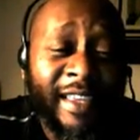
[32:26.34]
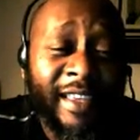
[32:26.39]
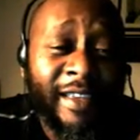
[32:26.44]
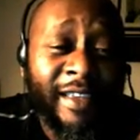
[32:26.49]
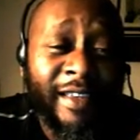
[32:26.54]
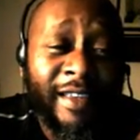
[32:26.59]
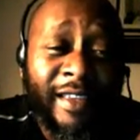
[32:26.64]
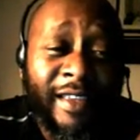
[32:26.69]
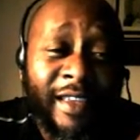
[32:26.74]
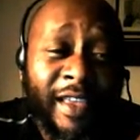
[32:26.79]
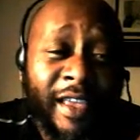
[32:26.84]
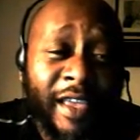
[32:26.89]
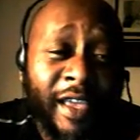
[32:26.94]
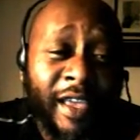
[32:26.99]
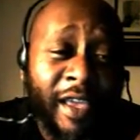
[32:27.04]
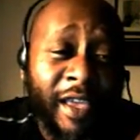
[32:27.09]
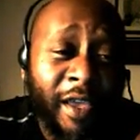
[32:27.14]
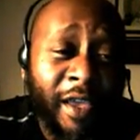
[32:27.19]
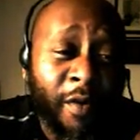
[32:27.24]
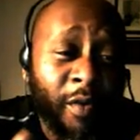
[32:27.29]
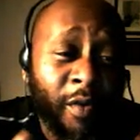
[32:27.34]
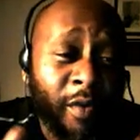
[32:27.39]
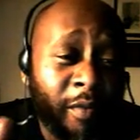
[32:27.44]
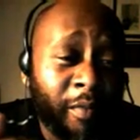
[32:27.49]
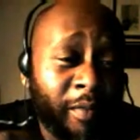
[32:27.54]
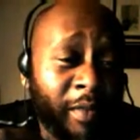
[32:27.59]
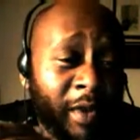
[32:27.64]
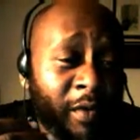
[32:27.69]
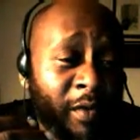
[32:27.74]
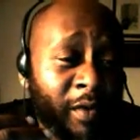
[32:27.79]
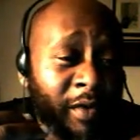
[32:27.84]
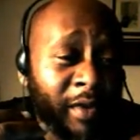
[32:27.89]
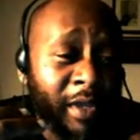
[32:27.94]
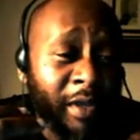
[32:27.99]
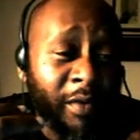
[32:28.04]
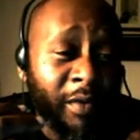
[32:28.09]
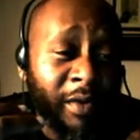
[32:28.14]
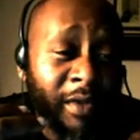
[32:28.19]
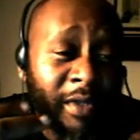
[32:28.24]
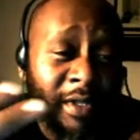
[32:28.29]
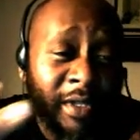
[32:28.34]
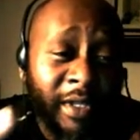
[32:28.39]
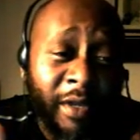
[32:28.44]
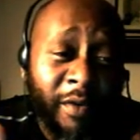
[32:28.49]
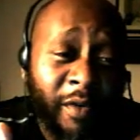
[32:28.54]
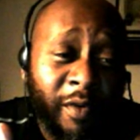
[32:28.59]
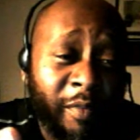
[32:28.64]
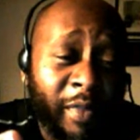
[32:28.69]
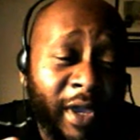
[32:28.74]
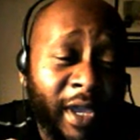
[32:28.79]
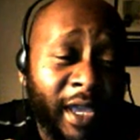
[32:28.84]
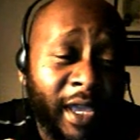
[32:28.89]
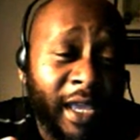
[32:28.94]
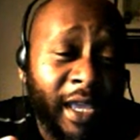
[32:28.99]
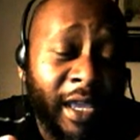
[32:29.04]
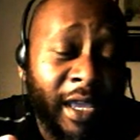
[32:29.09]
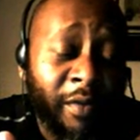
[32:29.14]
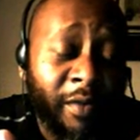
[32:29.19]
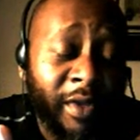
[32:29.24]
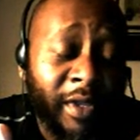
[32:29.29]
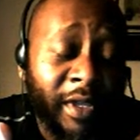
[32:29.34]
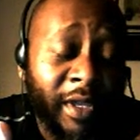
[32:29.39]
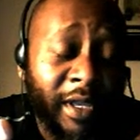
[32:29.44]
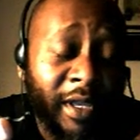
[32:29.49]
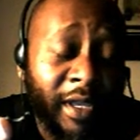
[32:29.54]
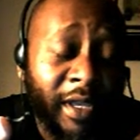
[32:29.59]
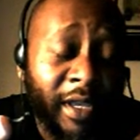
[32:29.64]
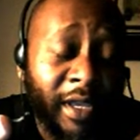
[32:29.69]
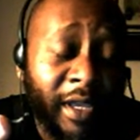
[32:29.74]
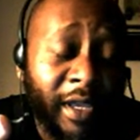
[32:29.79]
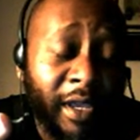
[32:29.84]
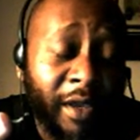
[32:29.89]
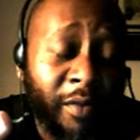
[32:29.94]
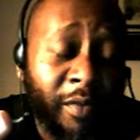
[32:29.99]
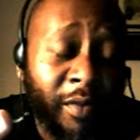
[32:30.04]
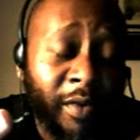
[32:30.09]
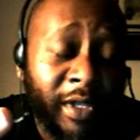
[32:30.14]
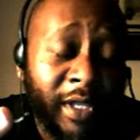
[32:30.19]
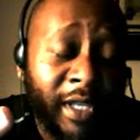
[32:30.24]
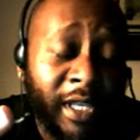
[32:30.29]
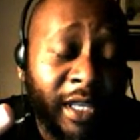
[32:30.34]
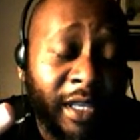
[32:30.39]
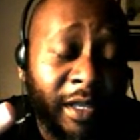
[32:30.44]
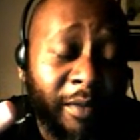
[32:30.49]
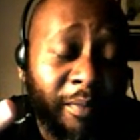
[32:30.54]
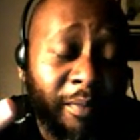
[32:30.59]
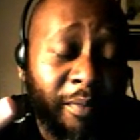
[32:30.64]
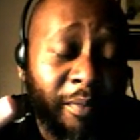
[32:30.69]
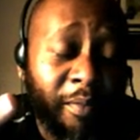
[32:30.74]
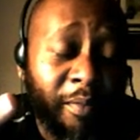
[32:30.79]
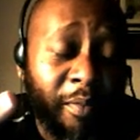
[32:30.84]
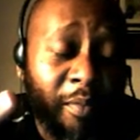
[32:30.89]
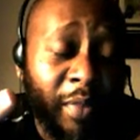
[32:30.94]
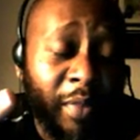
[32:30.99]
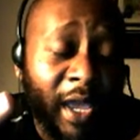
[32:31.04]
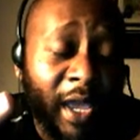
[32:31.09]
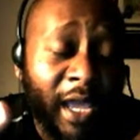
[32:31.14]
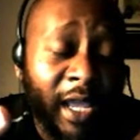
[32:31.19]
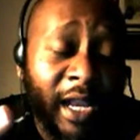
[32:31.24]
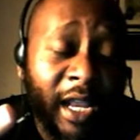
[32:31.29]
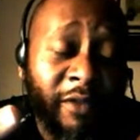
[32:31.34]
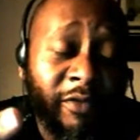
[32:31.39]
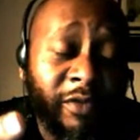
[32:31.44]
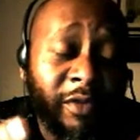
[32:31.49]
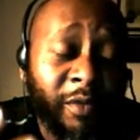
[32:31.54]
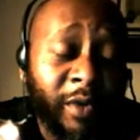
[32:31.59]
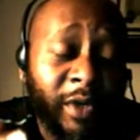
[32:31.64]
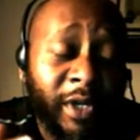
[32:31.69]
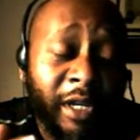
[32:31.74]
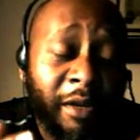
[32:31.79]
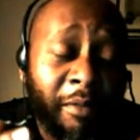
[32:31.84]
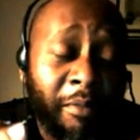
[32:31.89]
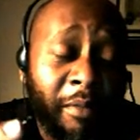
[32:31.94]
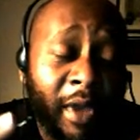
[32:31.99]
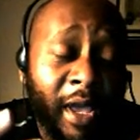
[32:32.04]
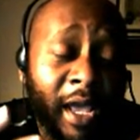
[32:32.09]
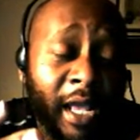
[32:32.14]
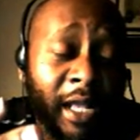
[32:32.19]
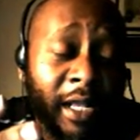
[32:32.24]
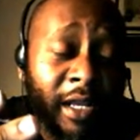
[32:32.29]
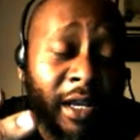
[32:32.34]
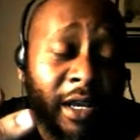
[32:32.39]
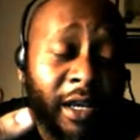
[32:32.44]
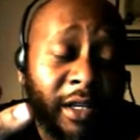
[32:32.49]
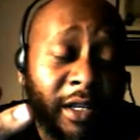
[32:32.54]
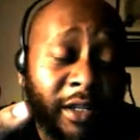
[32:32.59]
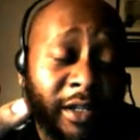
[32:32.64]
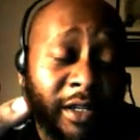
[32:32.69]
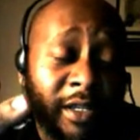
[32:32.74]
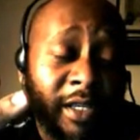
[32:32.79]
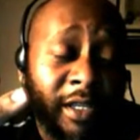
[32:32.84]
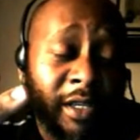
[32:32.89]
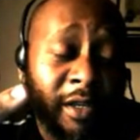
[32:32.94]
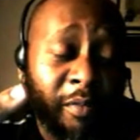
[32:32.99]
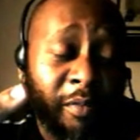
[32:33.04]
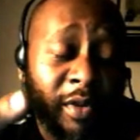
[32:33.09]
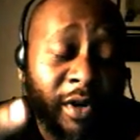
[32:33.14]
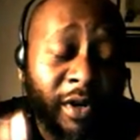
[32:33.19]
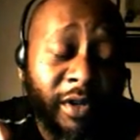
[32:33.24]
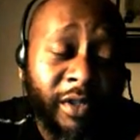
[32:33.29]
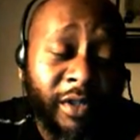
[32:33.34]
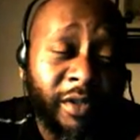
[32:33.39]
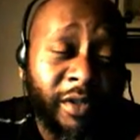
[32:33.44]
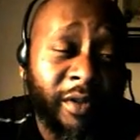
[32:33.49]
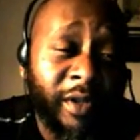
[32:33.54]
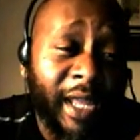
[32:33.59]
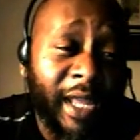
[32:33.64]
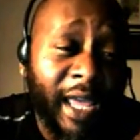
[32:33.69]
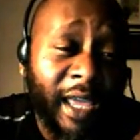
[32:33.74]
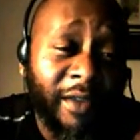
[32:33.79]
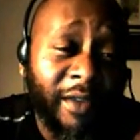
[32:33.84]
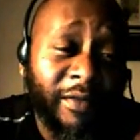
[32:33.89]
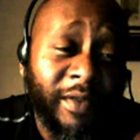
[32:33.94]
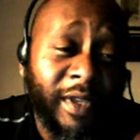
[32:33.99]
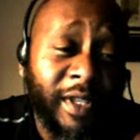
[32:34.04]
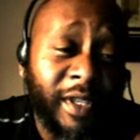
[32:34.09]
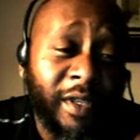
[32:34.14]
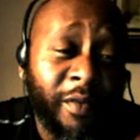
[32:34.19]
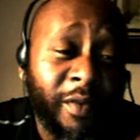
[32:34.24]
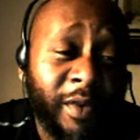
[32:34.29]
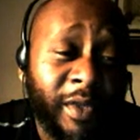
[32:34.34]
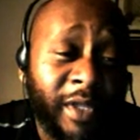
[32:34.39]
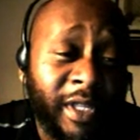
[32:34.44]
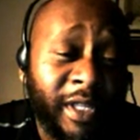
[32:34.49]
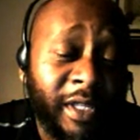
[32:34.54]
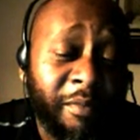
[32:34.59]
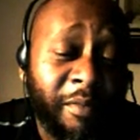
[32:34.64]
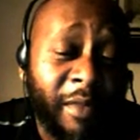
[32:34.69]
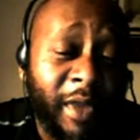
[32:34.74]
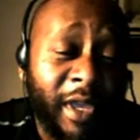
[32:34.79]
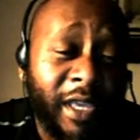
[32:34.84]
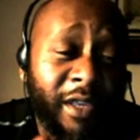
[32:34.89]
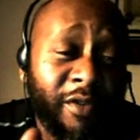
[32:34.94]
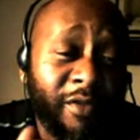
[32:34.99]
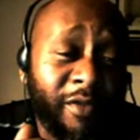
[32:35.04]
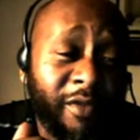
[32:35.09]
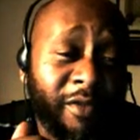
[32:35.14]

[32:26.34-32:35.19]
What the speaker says: would paint everyone in a bad color in your personal life, and it would just make you a miserable fuck. I think she's probably